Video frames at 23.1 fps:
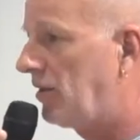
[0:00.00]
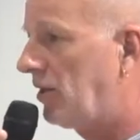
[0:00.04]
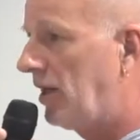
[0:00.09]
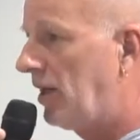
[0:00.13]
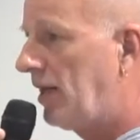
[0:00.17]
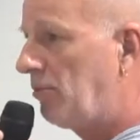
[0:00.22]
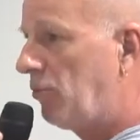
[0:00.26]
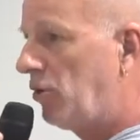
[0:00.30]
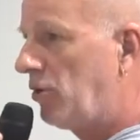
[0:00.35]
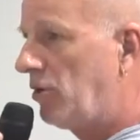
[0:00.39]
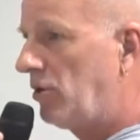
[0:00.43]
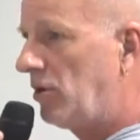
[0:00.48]
the
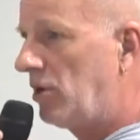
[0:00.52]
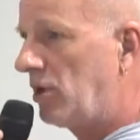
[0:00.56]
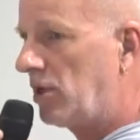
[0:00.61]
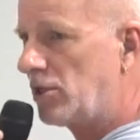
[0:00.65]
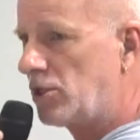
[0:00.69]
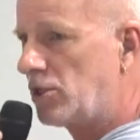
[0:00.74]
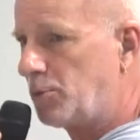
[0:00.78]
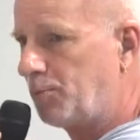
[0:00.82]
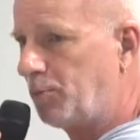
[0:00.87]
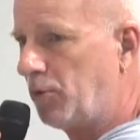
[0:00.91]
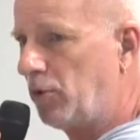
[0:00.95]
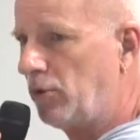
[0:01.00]

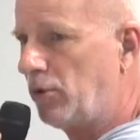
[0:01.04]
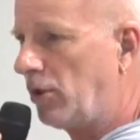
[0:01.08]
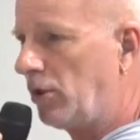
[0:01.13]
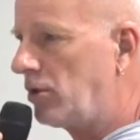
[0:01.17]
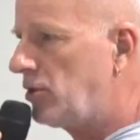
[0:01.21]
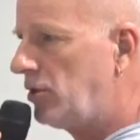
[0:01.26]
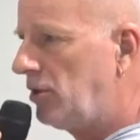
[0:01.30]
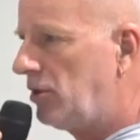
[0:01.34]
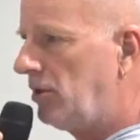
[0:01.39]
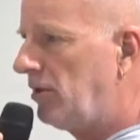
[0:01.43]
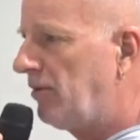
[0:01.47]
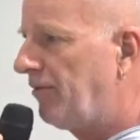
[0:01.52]
lemongrass
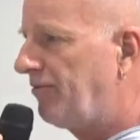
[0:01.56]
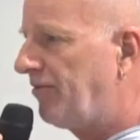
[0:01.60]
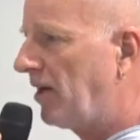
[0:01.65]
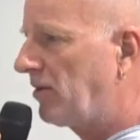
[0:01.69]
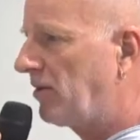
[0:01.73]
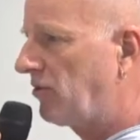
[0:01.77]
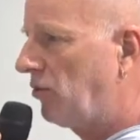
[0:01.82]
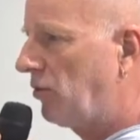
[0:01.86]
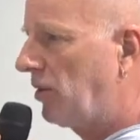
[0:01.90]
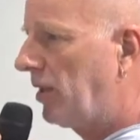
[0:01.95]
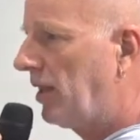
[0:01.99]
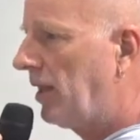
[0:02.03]
production, the
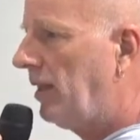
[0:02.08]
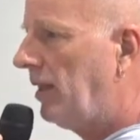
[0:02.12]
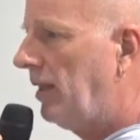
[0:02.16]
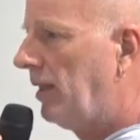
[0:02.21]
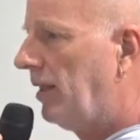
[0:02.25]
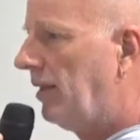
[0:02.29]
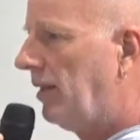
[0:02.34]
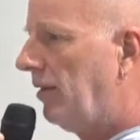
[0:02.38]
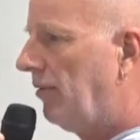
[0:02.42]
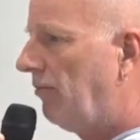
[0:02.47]
factory.